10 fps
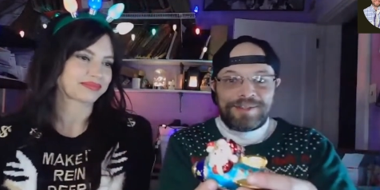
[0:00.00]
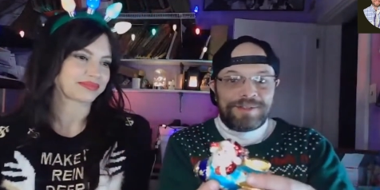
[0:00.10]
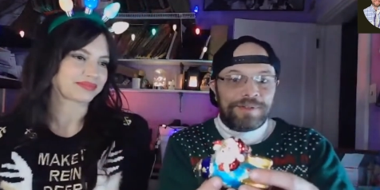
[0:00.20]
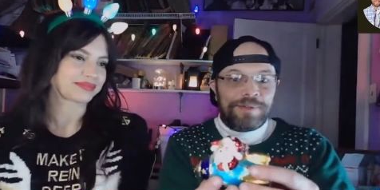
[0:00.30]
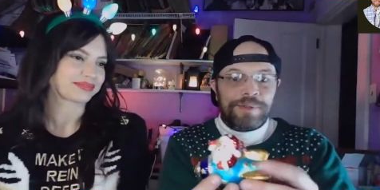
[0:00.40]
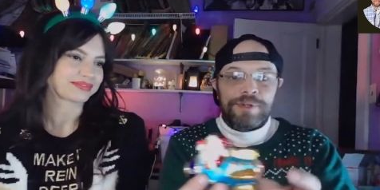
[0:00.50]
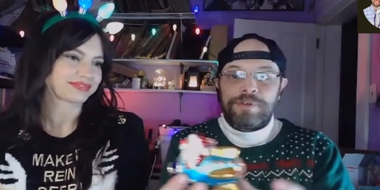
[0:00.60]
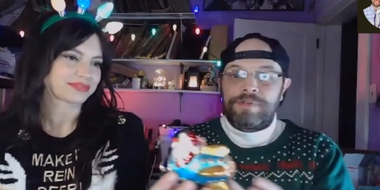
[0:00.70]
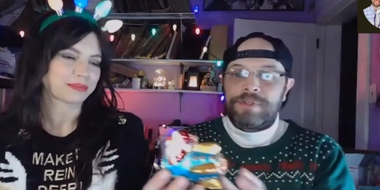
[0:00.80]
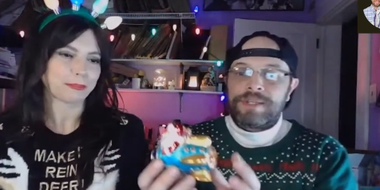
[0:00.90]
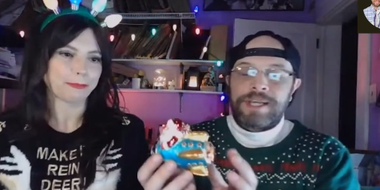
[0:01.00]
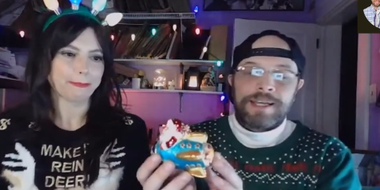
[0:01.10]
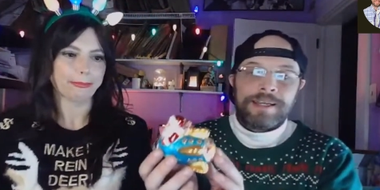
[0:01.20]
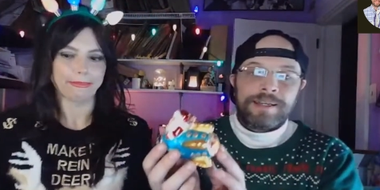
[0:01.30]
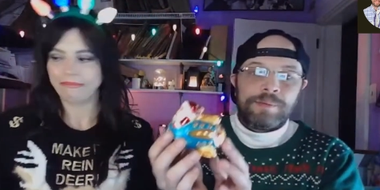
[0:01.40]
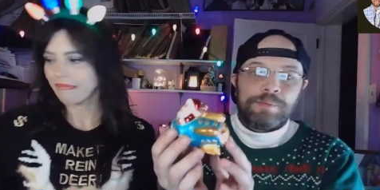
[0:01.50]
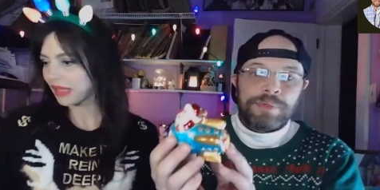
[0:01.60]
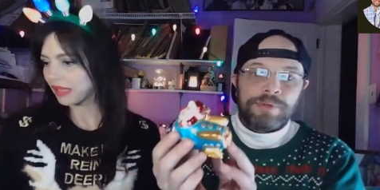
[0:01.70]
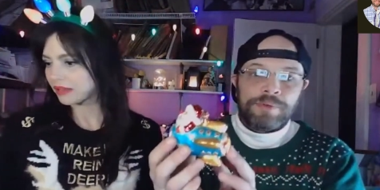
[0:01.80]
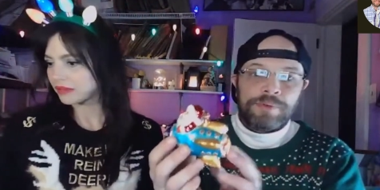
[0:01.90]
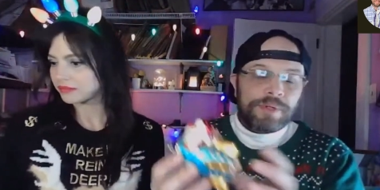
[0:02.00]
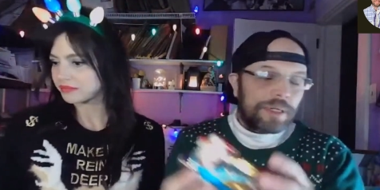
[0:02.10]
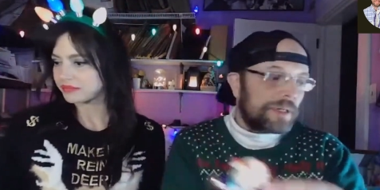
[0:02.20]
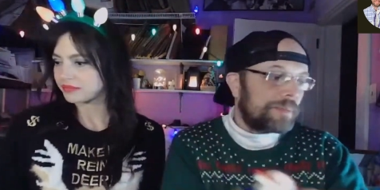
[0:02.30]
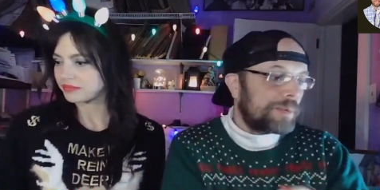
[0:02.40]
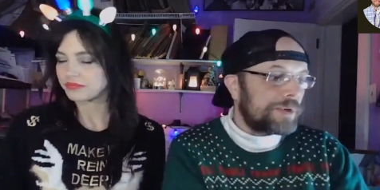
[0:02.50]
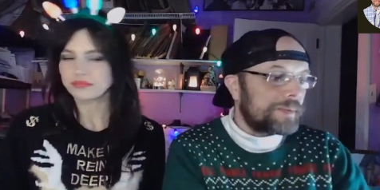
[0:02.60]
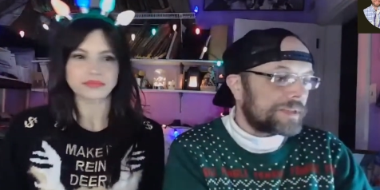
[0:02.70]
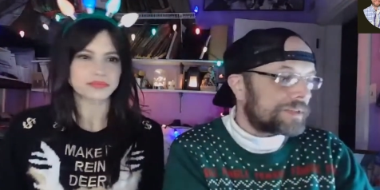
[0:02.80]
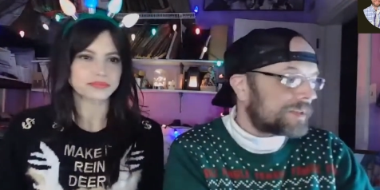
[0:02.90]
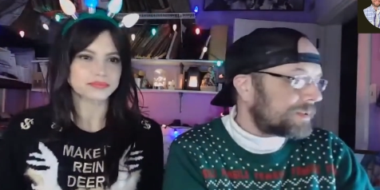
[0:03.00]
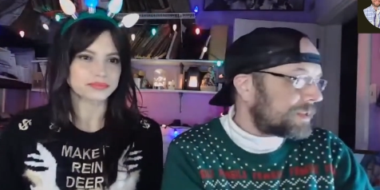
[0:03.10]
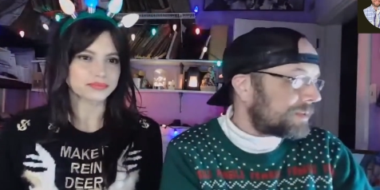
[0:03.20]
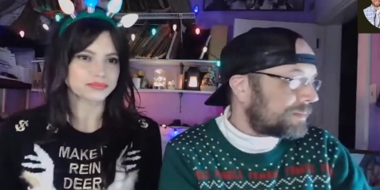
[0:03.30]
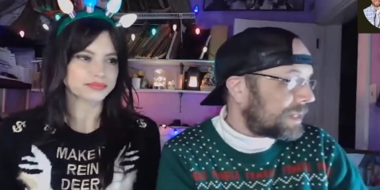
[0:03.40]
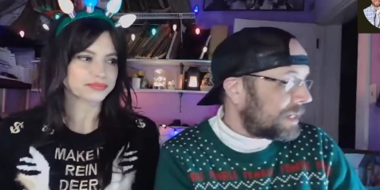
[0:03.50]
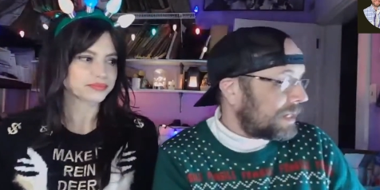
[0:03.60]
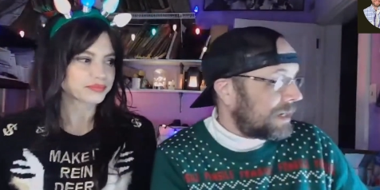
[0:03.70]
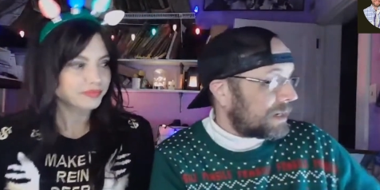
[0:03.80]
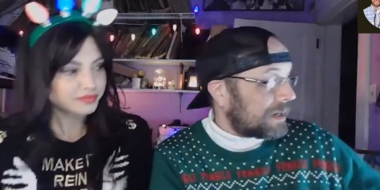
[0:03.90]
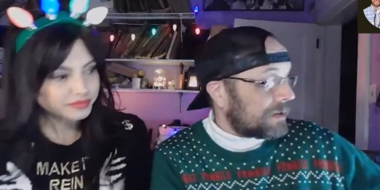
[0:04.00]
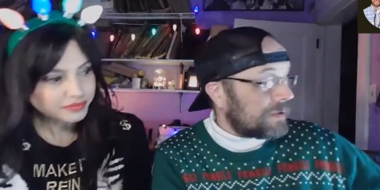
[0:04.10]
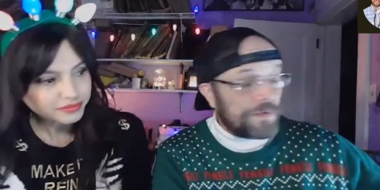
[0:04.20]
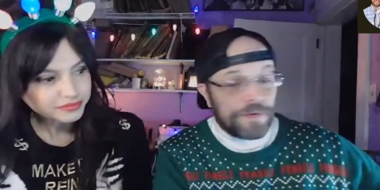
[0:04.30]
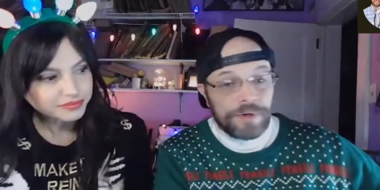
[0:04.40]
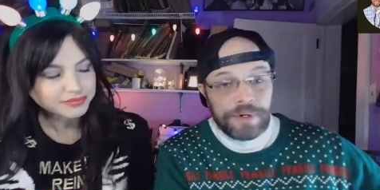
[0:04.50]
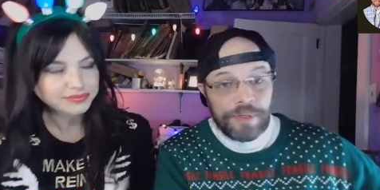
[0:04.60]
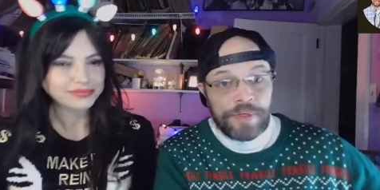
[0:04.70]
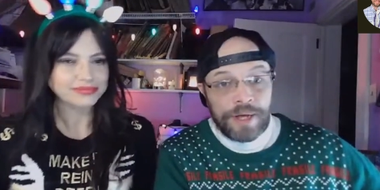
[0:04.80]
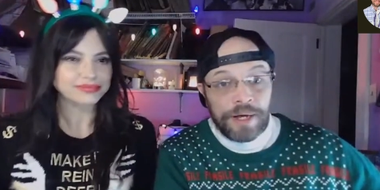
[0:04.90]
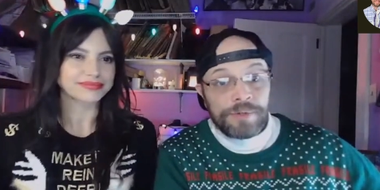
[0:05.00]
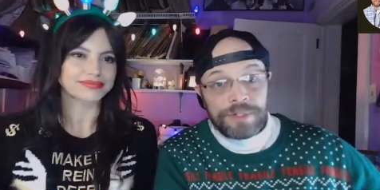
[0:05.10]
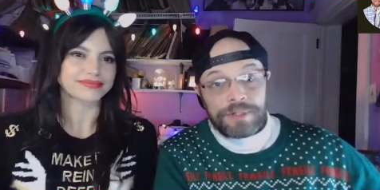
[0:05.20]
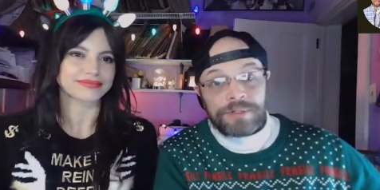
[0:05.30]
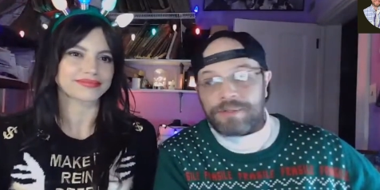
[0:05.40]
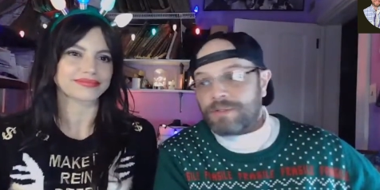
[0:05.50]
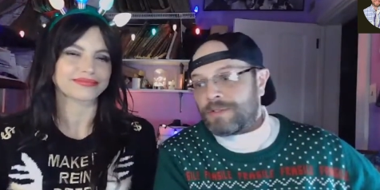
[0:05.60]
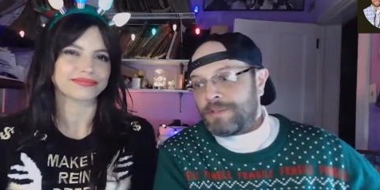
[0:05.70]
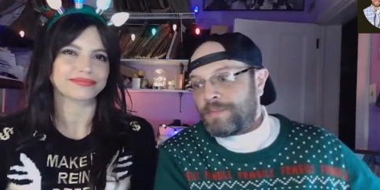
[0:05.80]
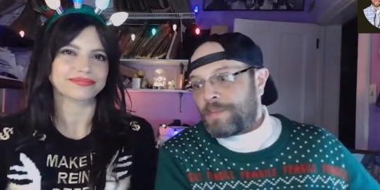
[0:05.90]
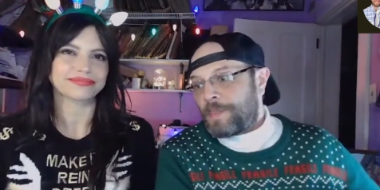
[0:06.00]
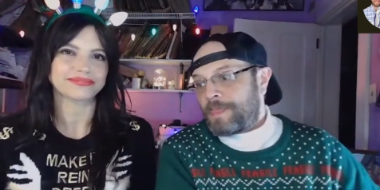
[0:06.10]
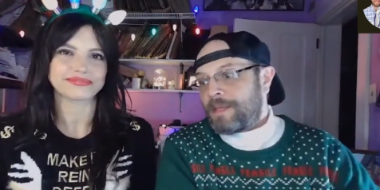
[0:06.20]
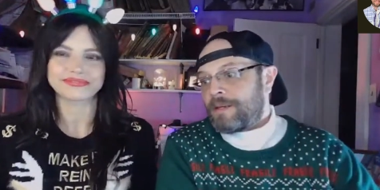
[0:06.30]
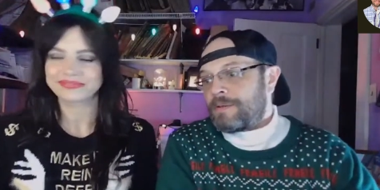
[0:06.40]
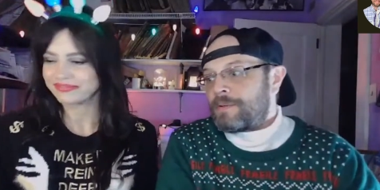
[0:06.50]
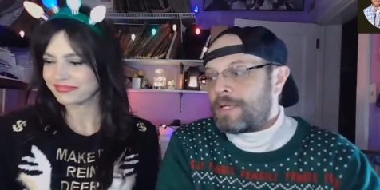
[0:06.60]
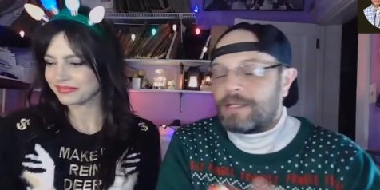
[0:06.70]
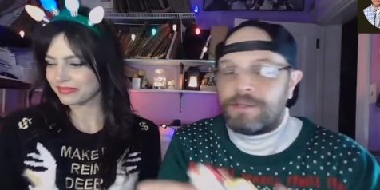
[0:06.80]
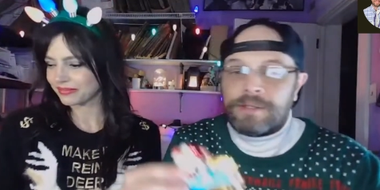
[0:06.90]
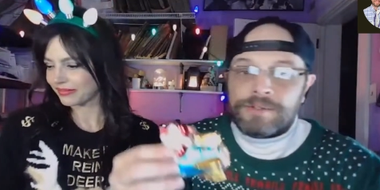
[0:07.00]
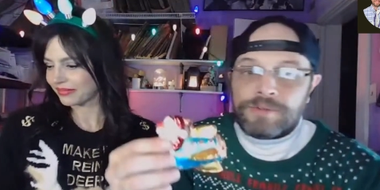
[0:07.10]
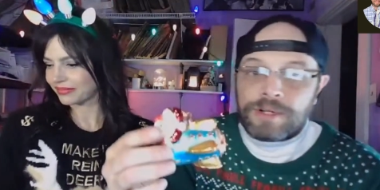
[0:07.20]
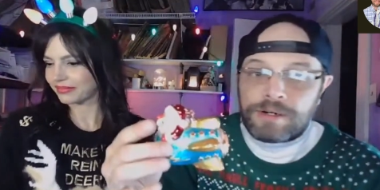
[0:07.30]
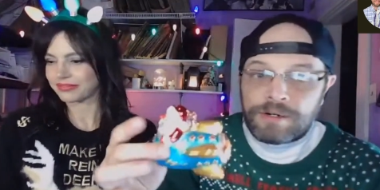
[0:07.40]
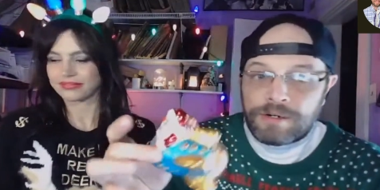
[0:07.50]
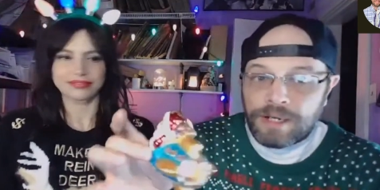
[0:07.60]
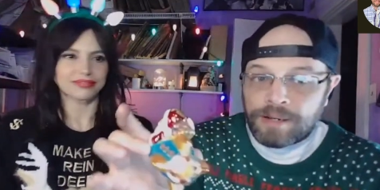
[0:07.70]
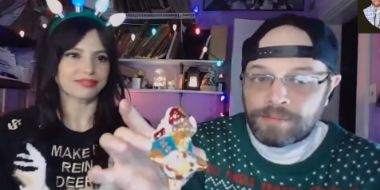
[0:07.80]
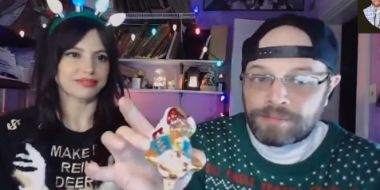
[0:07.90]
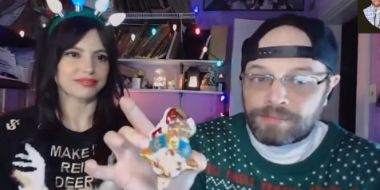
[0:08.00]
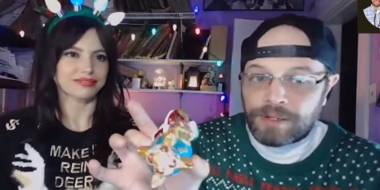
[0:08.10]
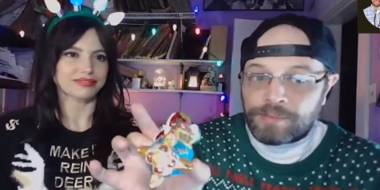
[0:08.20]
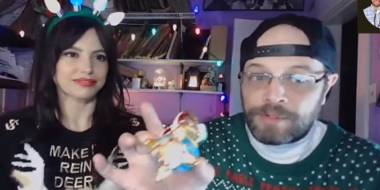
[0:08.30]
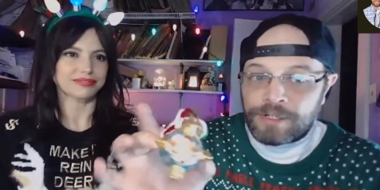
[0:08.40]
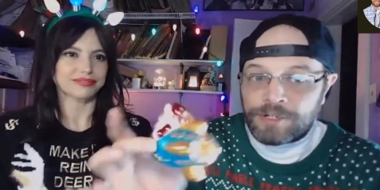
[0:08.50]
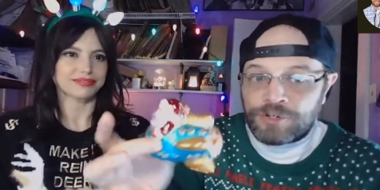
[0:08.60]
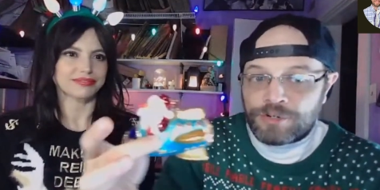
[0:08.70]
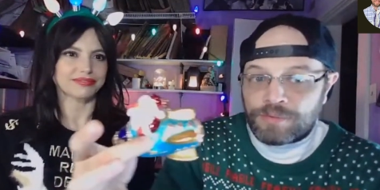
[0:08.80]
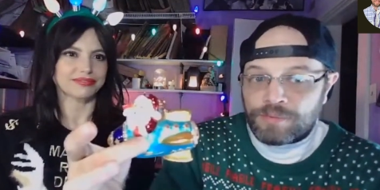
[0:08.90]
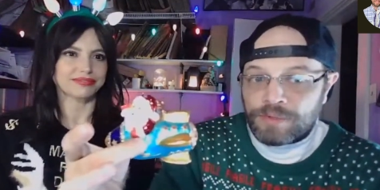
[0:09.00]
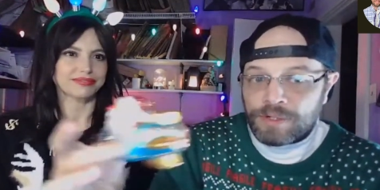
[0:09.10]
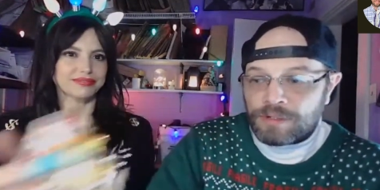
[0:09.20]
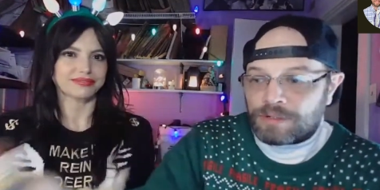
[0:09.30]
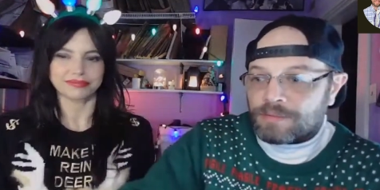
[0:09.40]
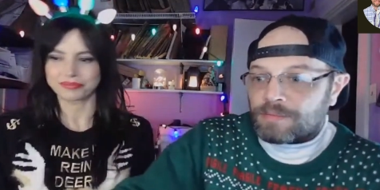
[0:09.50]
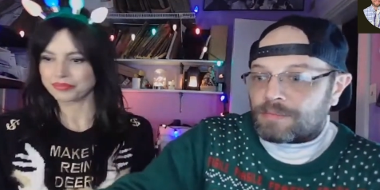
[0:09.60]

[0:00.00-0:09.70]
Speaker 1: so look out for these hand blown um, ornaments. Some of them can go for thousands. You know, and these right here, I'm I'm really not sure. We're gonna